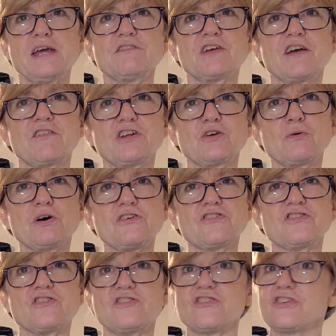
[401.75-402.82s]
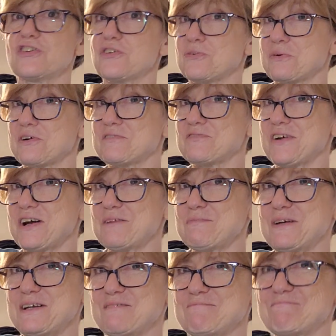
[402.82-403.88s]
If you have any questions, you know where to find
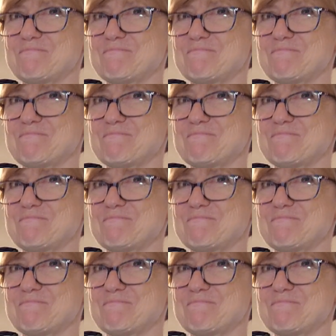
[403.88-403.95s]
me.